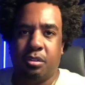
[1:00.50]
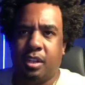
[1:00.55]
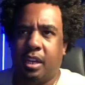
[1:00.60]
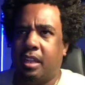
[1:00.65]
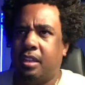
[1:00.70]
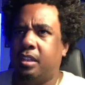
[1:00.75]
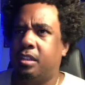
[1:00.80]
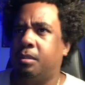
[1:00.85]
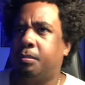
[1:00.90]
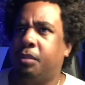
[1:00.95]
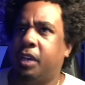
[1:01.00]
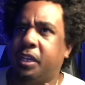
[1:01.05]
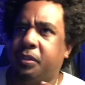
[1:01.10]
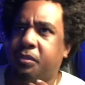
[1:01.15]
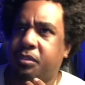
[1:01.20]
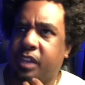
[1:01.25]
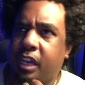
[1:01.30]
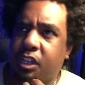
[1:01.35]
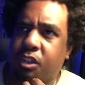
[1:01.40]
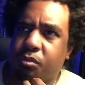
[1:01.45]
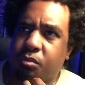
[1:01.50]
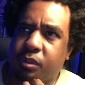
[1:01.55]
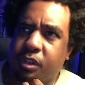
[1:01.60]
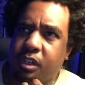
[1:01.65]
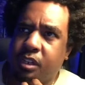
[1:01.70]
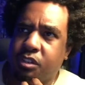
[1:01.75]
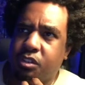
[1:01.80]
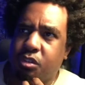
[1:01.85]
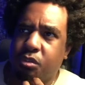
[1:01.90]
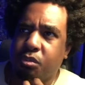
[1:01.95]
thing. I think the place was like
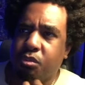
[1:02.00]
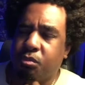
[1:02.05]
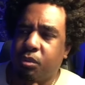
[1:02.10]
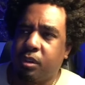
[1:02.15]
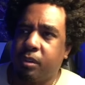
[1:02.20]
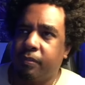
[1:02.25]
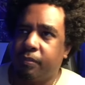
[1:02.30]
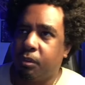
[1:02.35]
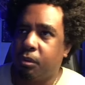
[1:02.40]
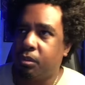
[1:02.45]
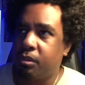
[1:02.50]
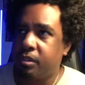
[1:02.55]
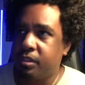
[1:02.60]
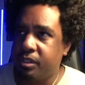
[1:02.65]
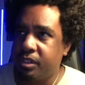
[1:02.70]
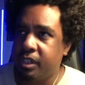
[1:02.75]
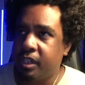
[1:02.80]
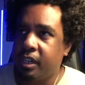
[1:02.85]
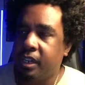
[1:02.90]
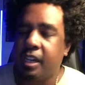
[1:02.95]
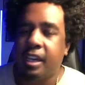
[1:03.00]
three, two, three floors.